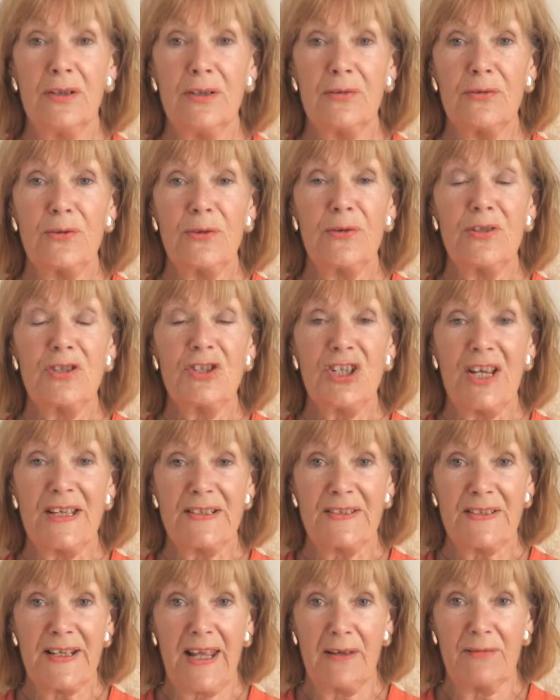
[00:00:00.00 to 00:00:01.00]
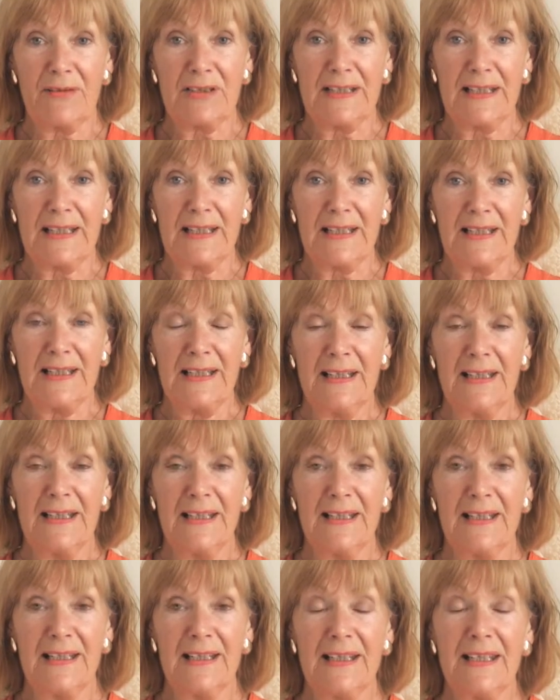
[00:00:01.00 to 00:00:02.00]
through the chest cavity,
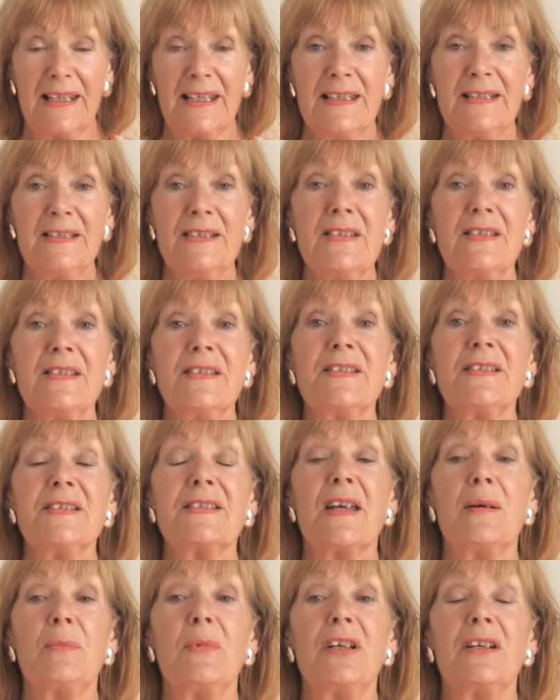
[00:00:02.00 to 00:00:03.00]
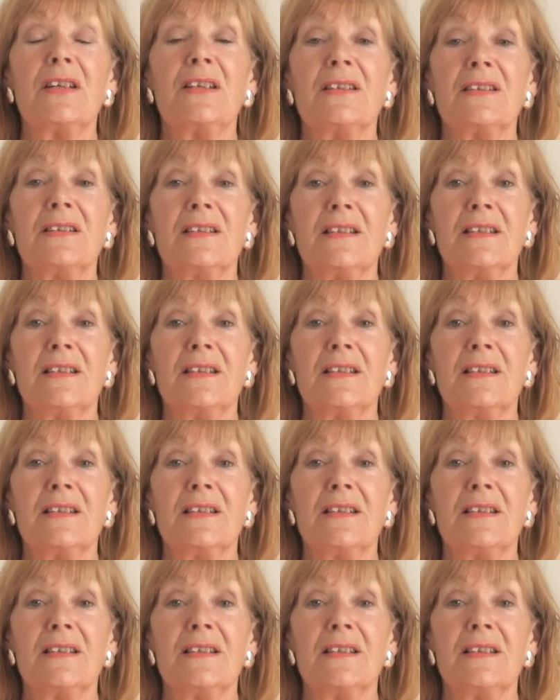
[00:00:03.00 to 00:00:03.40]
into the stomach,